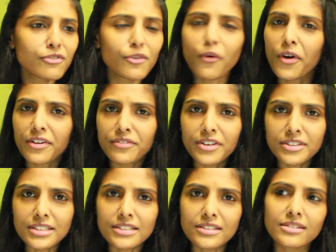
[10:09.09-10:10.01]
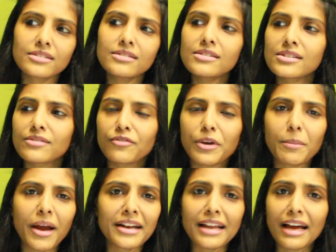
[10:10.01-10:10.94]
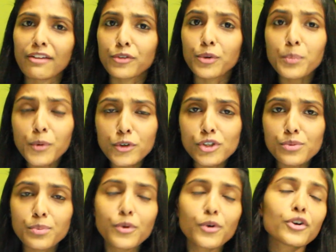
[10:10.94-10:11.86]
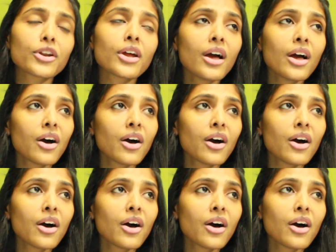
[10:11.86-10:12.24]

For whatever reasons, we might have to postpone